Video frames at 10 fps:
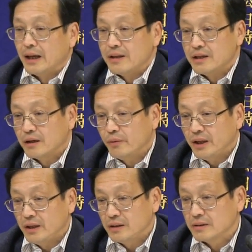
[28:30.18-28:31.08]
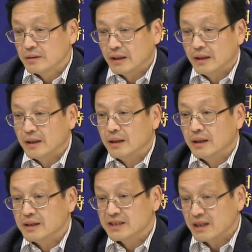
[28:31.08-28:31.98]
I think we need
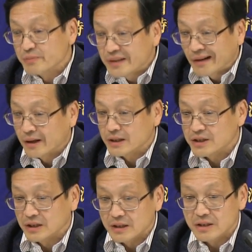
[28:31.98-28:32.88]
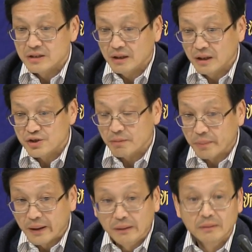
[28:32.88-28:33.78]
something like a CDC in
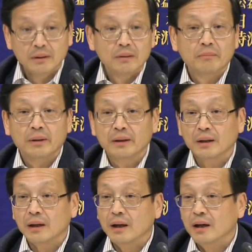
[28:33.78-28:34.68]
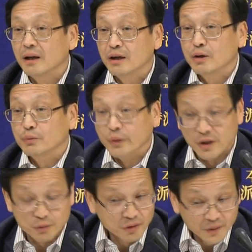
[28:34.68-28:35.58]
Japan, but we
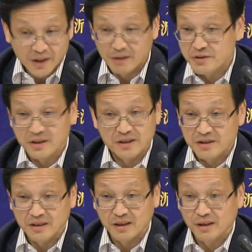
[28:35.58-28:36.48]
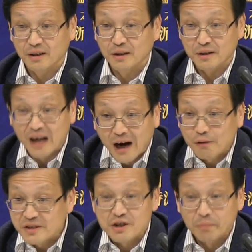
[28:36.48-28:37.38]
do not have CDC
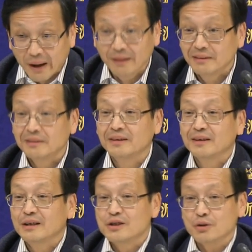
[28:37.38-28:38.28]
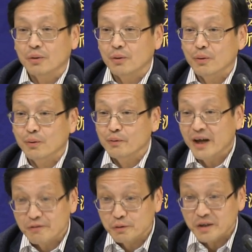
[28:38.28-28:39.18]
now in Japan. So
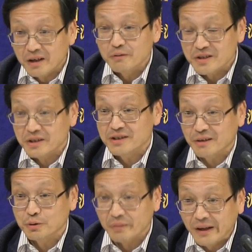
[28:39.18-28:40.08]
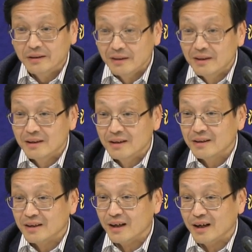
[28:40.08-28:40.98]
we have to deal with this outbreak
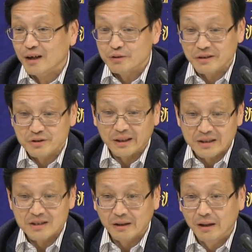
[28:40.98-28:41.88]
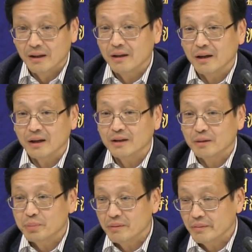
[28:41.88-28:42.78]
without CDC. And
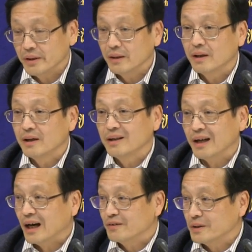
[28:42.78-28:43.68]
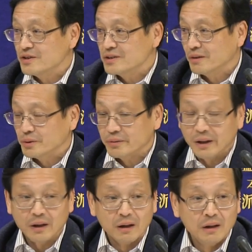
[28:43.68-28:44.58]
probably after this outbreak,